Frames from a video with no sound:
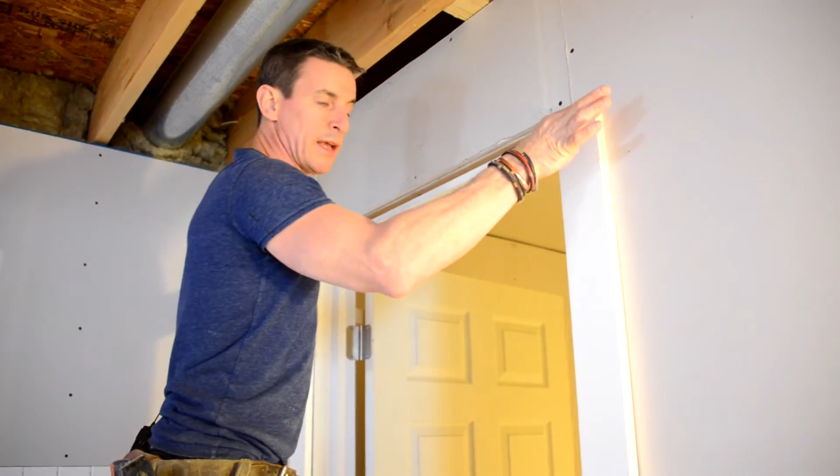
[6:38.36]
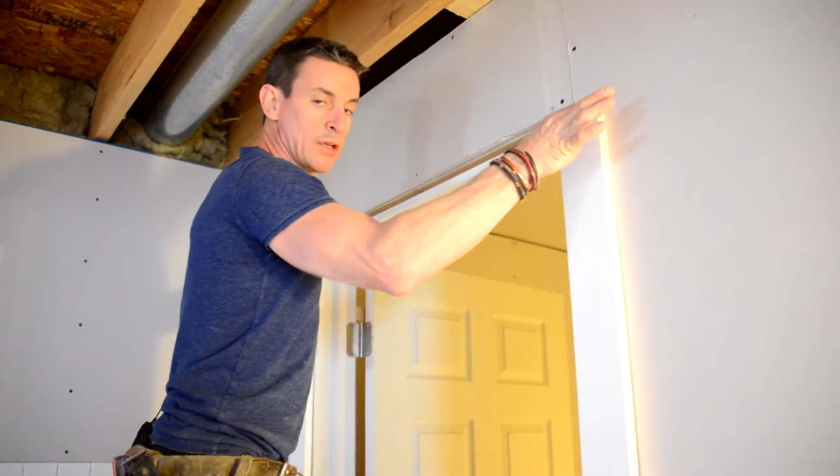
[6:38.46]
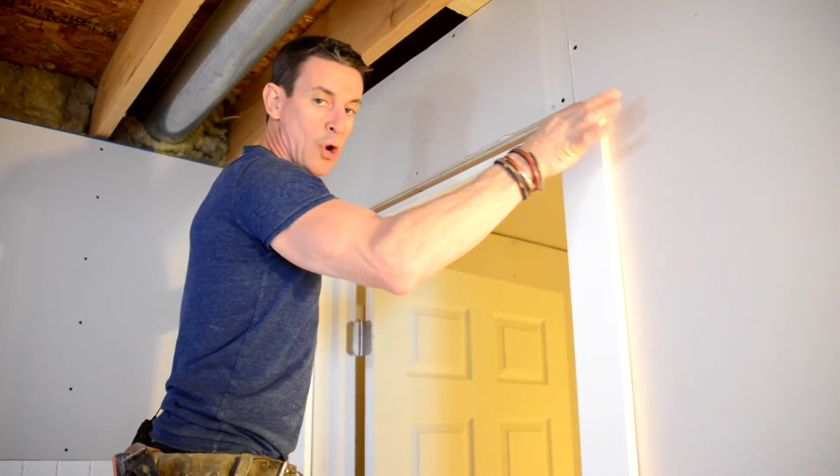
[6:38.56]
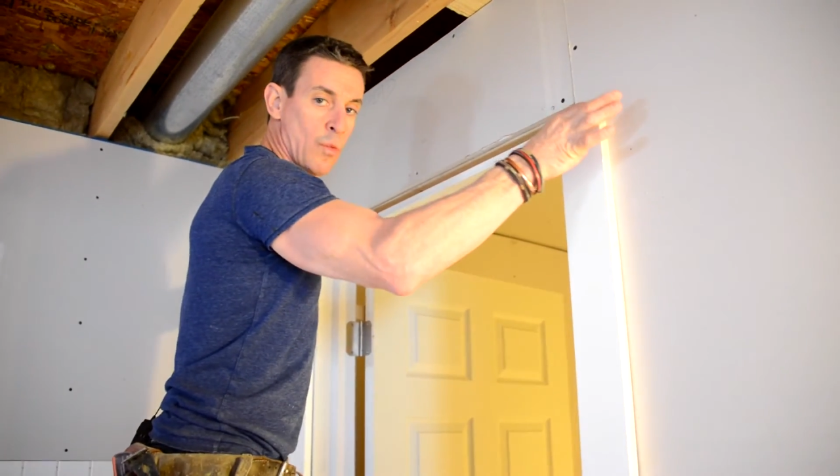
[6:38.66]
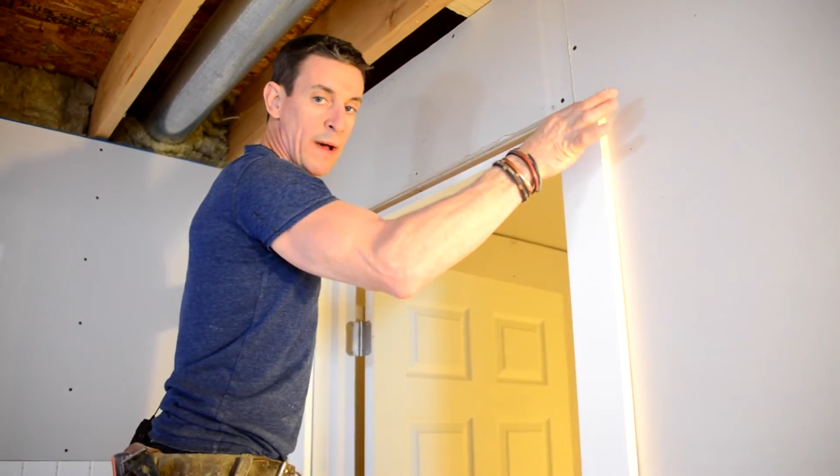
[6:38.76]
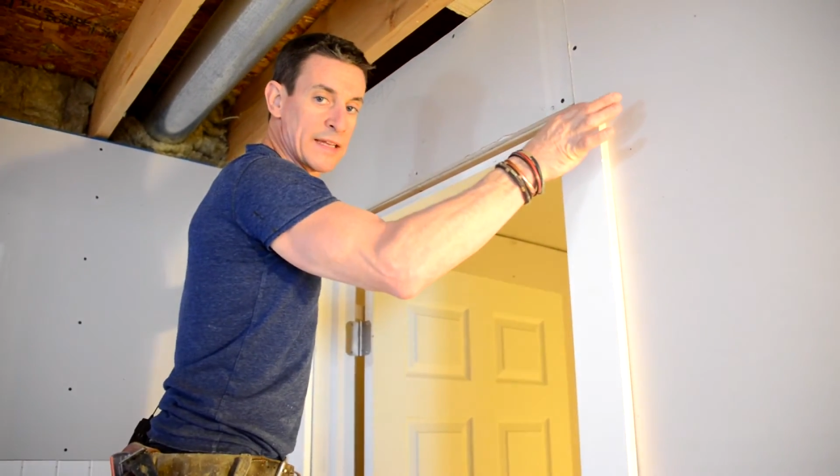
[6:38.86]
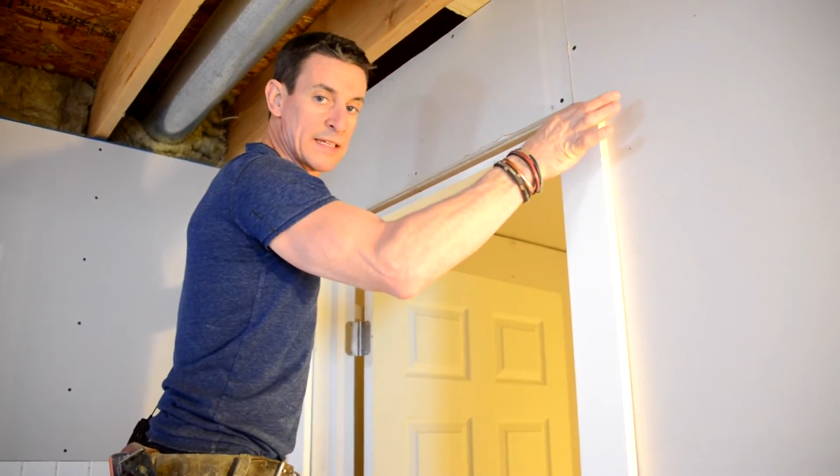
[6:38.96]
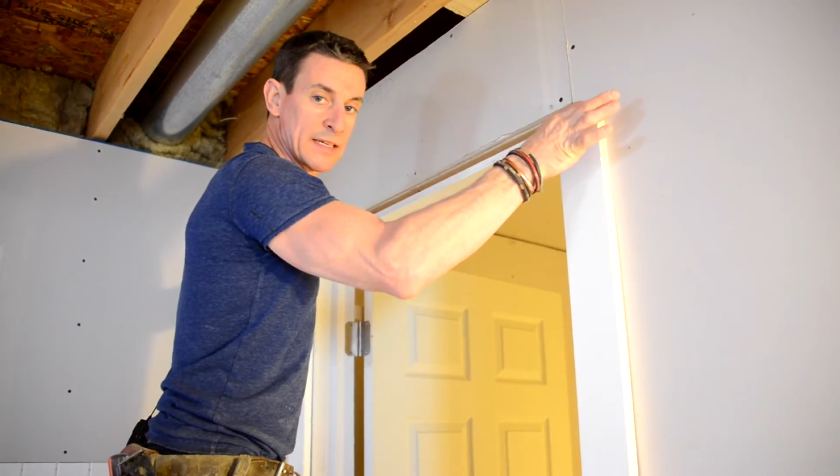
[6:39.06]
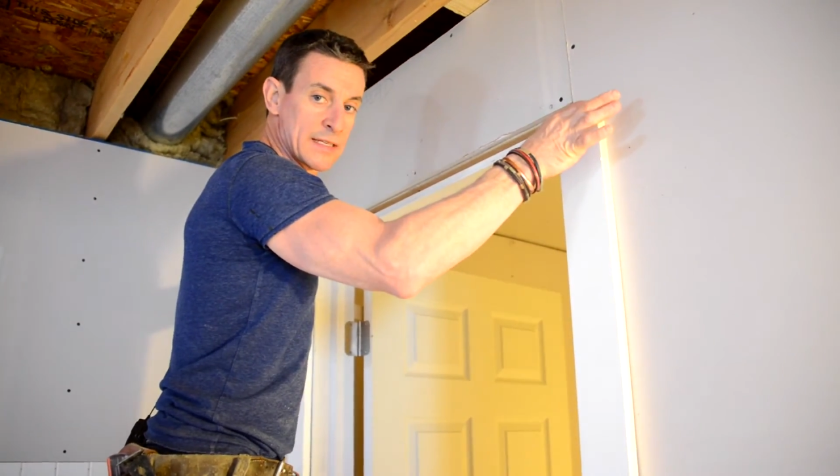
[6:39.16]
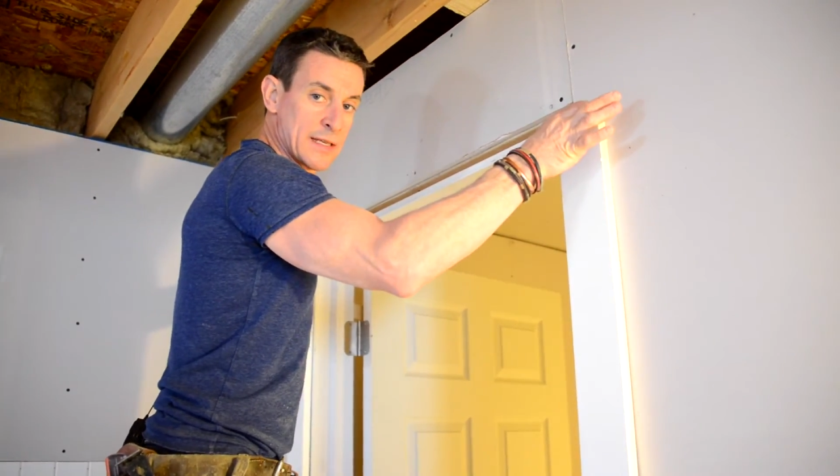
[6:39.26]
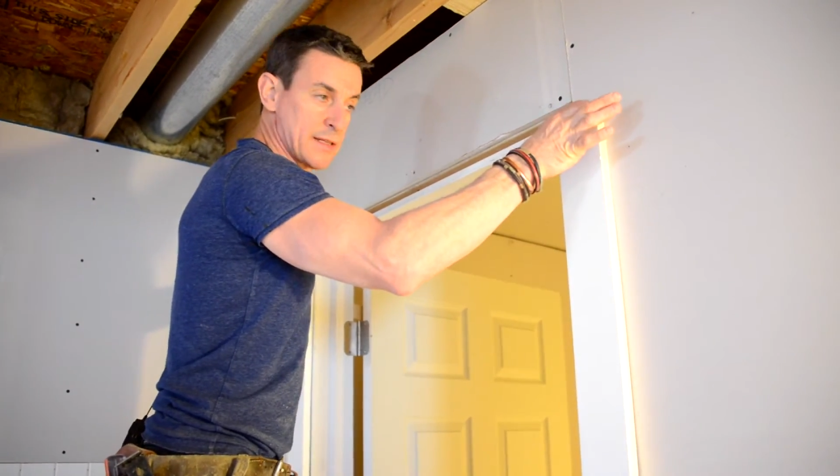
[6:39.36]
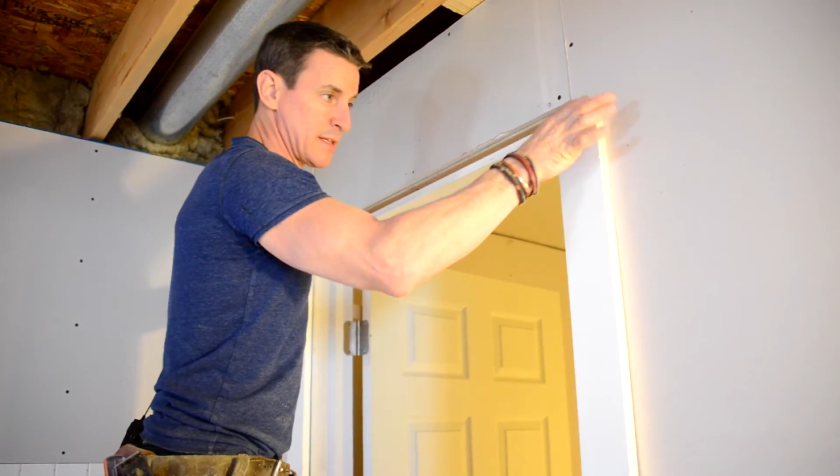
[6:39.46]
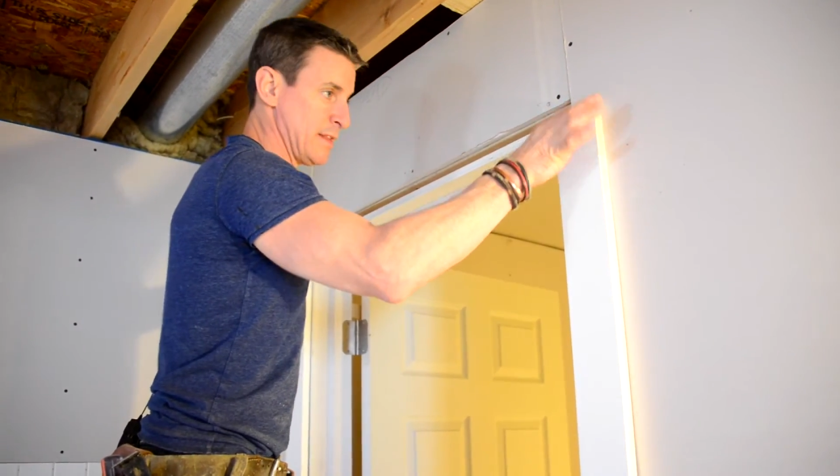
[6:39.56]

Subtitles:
know my distance,